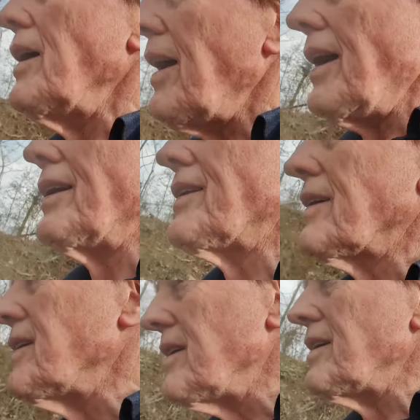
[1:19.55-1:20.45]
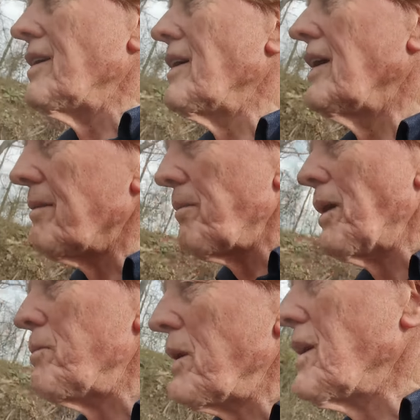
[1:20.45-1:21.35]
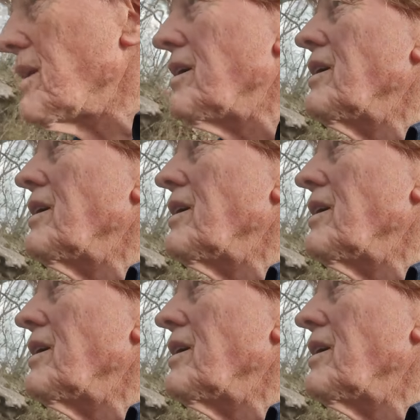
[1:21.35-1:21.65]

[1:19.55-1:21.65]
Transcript: And it may be